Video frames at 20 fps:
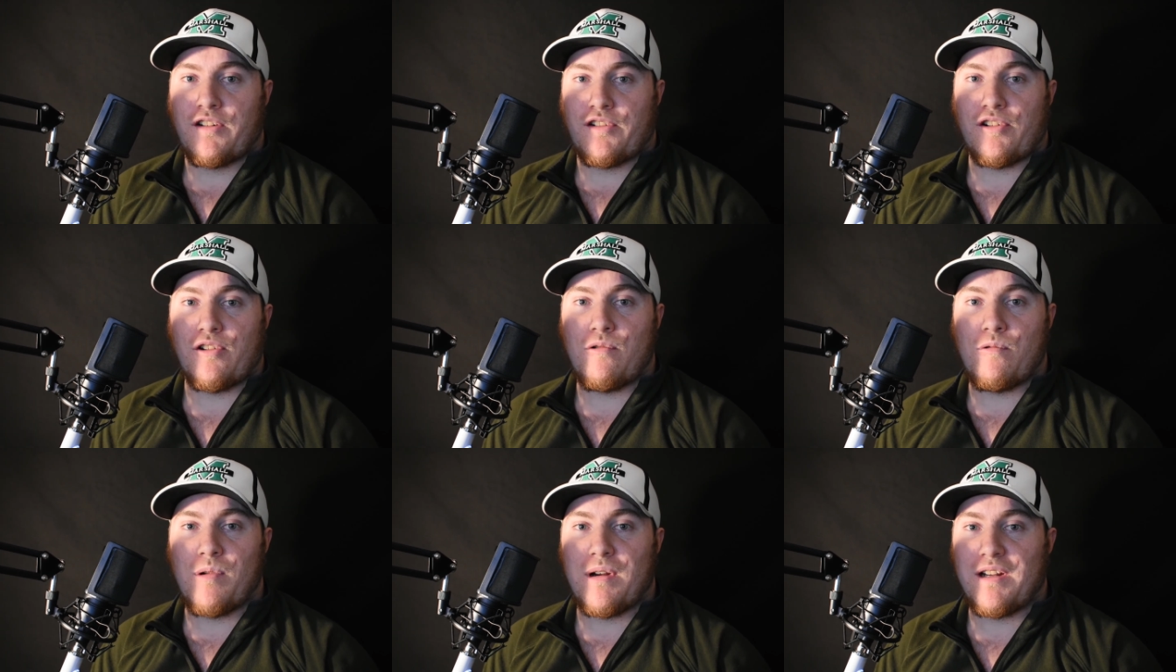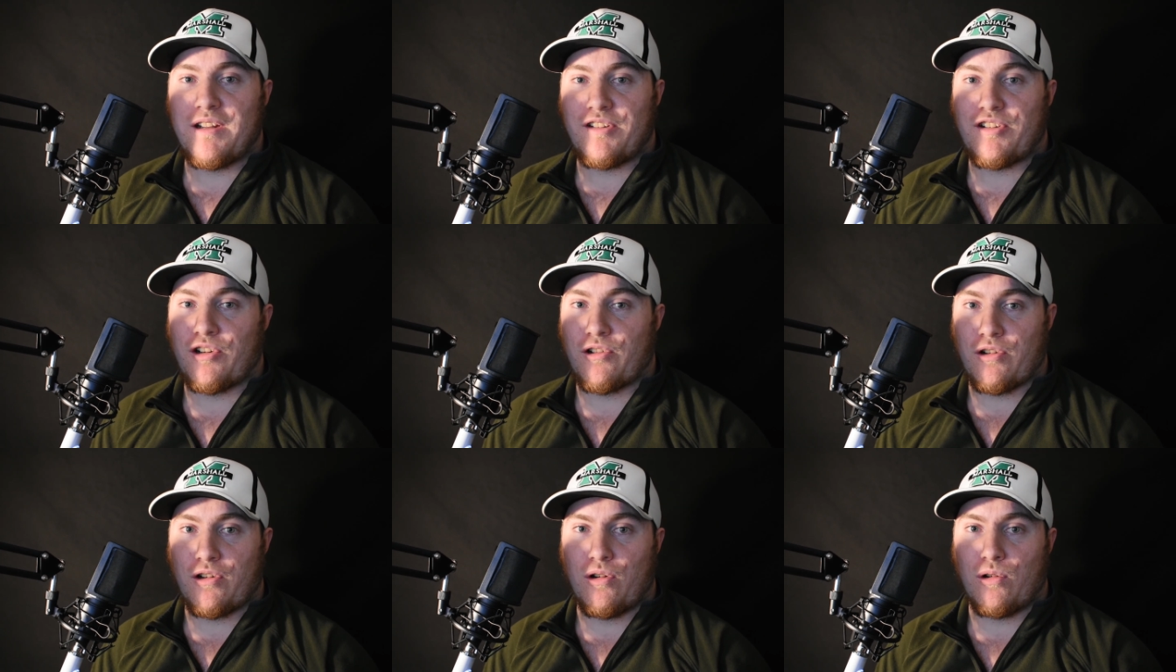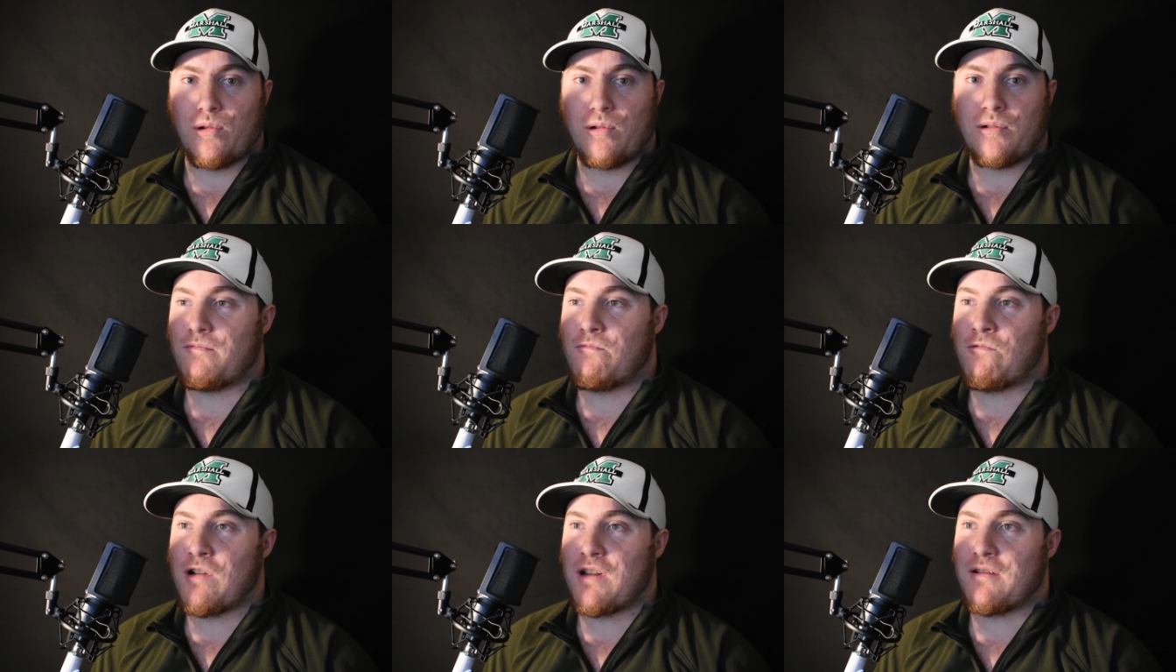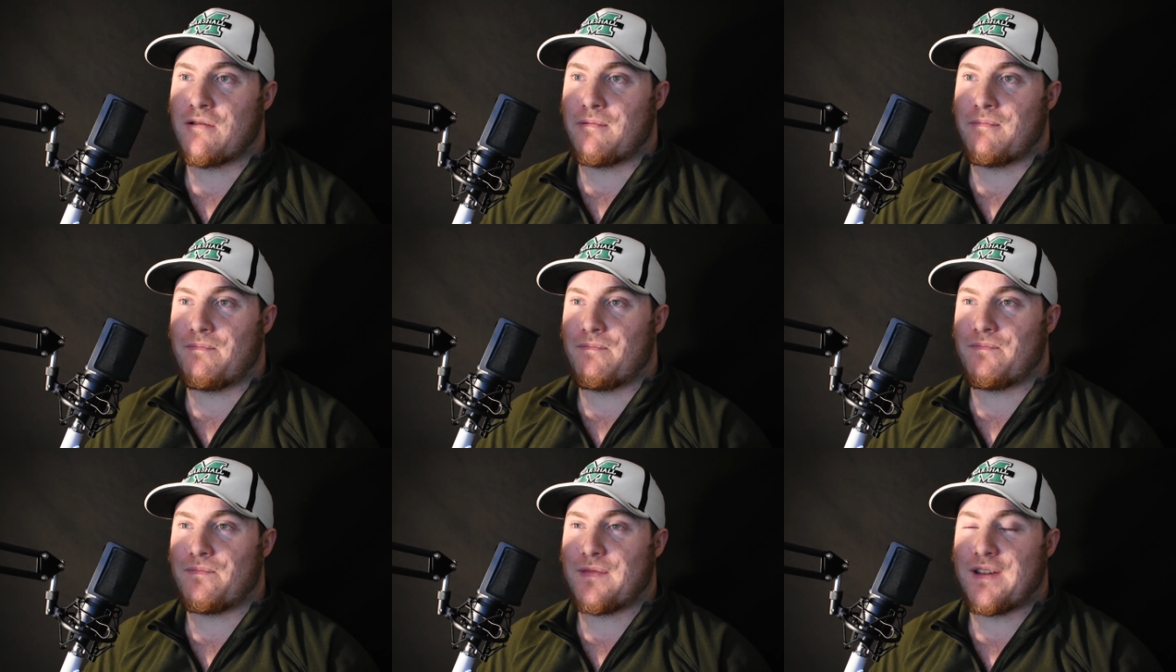So what is her goal? Well,
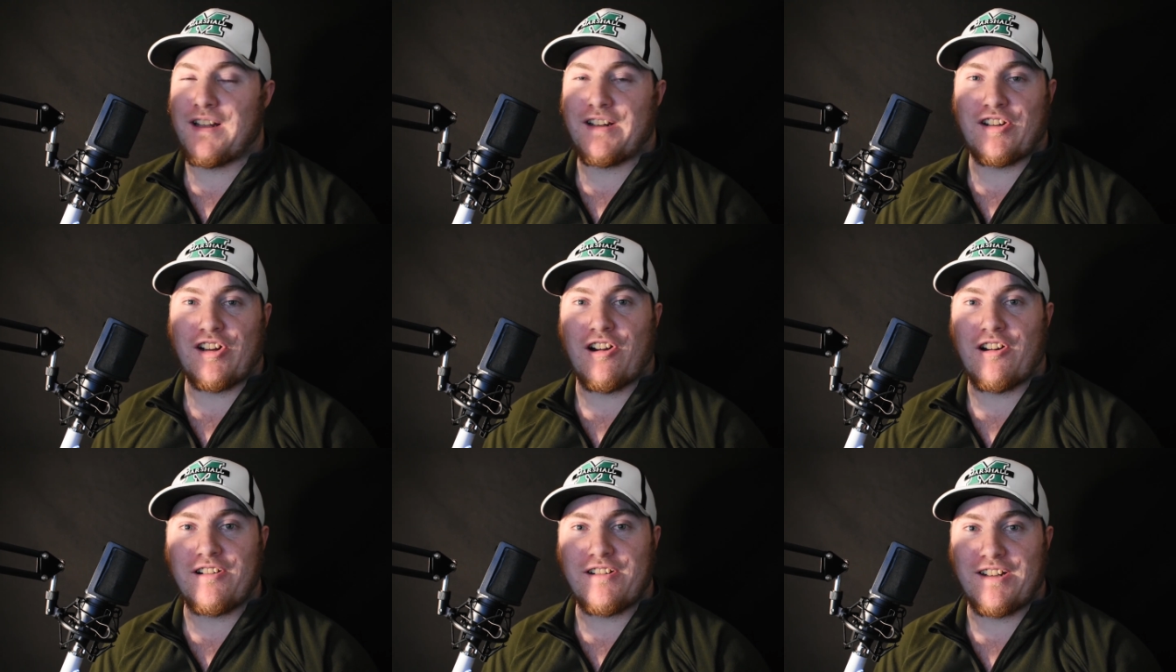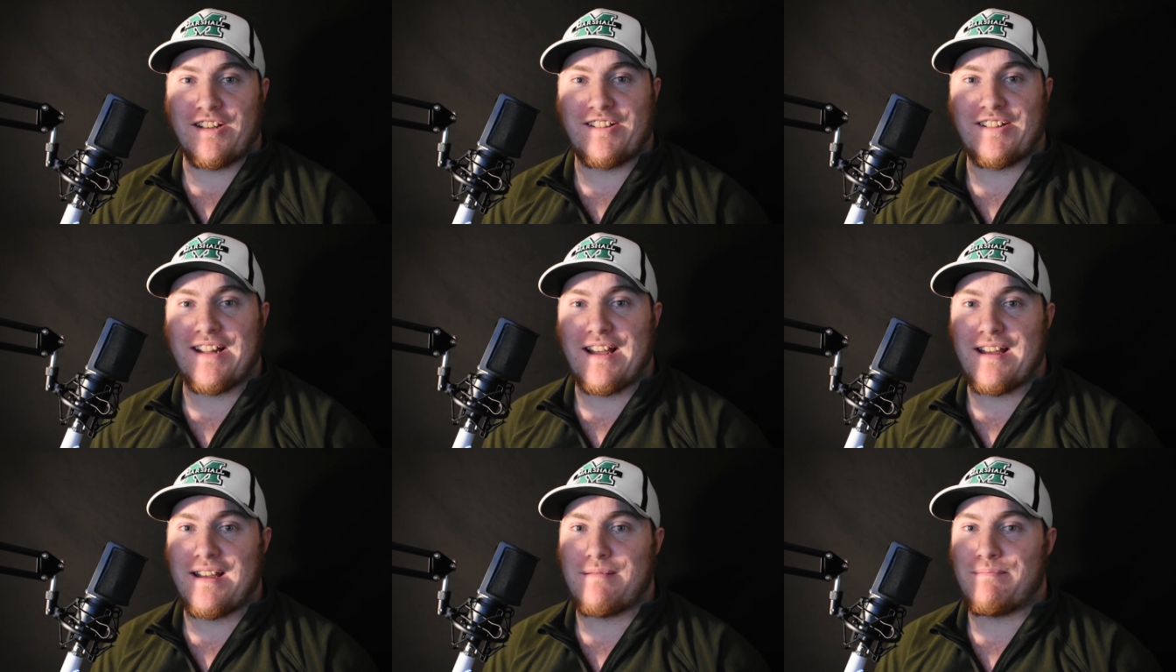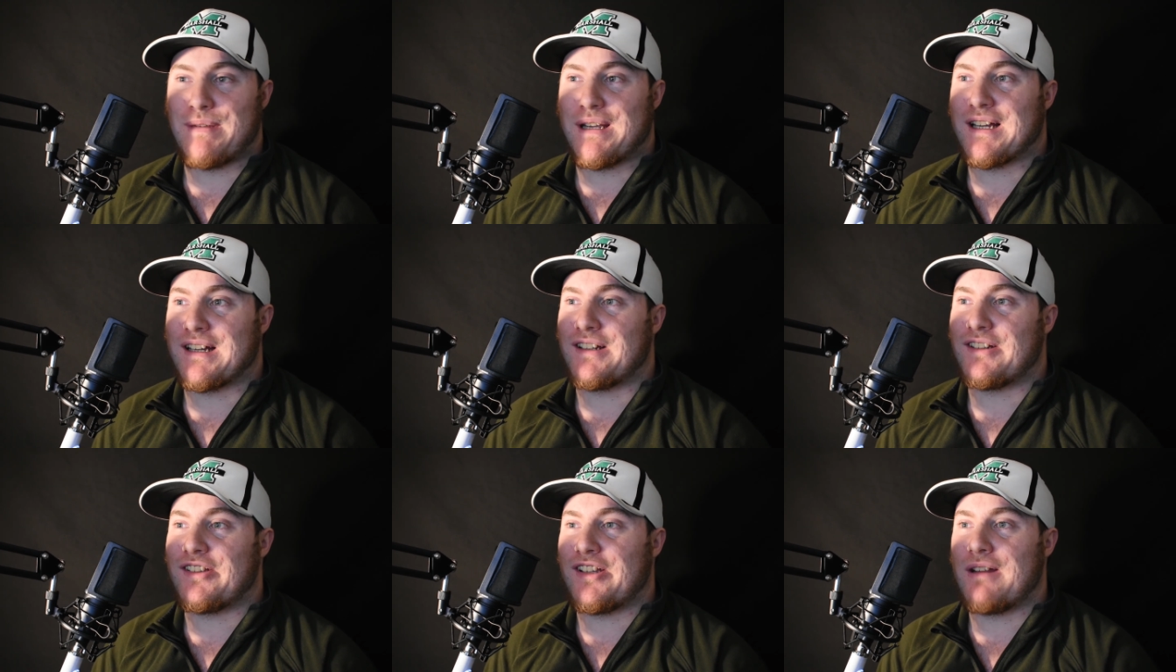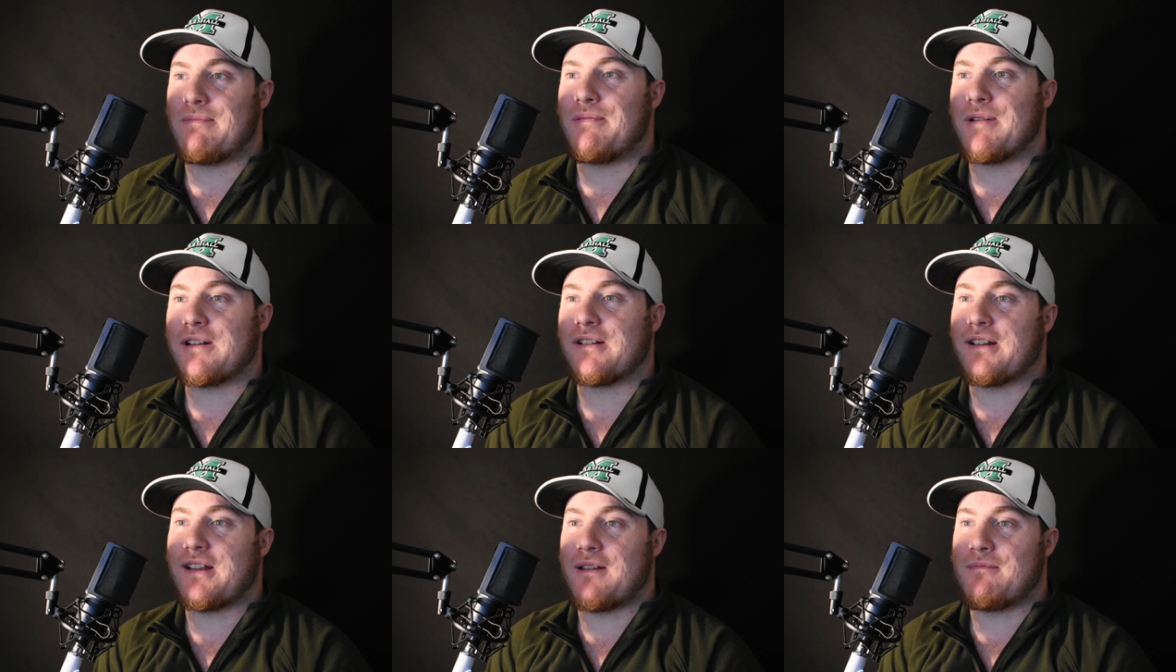it's hard to say, because
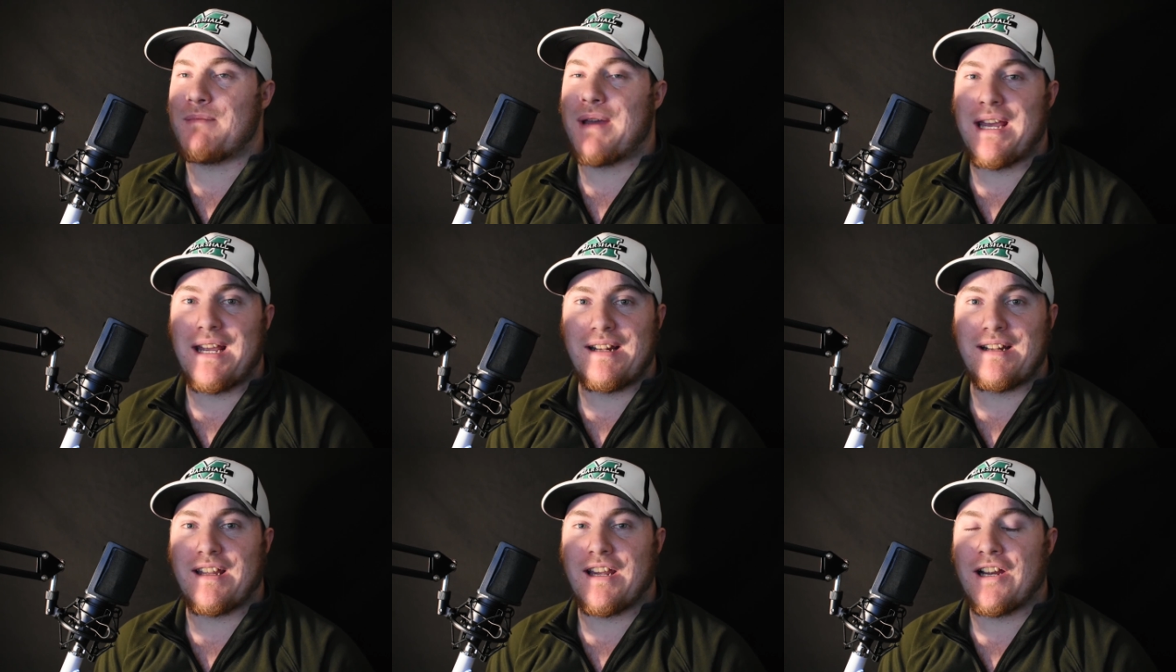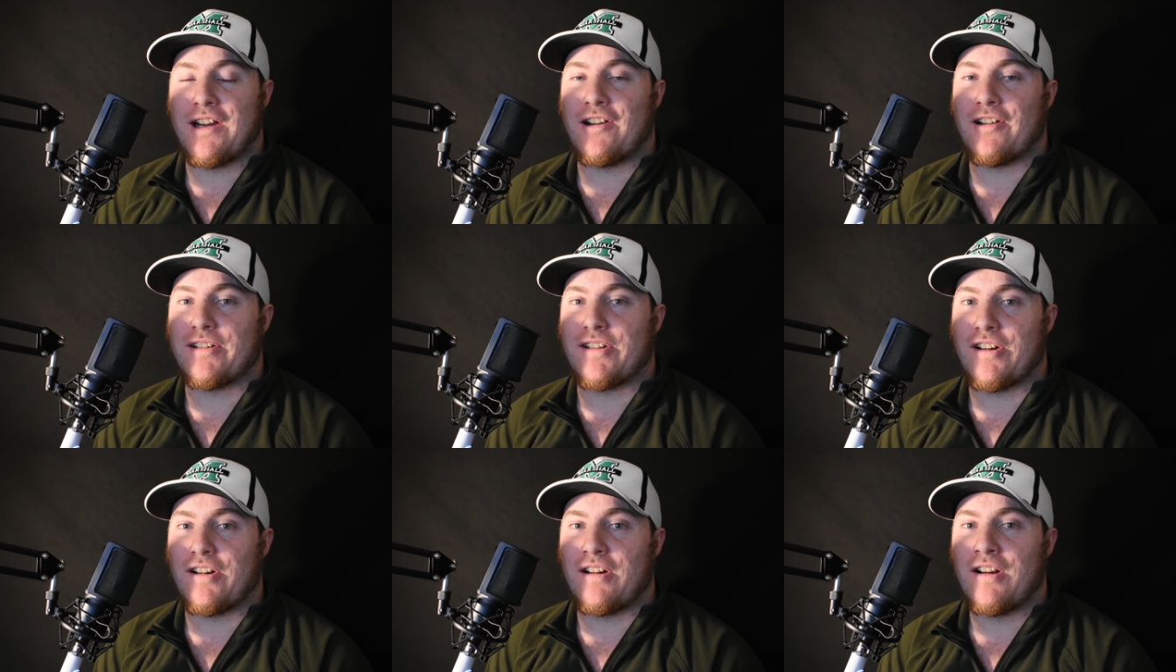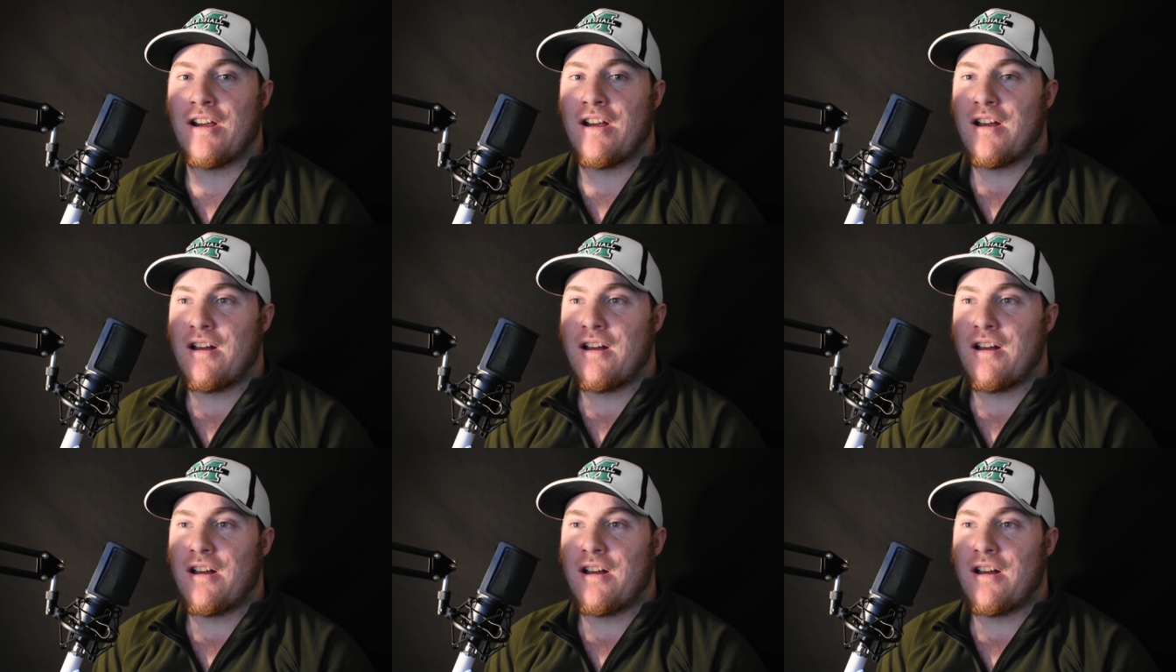typically a main character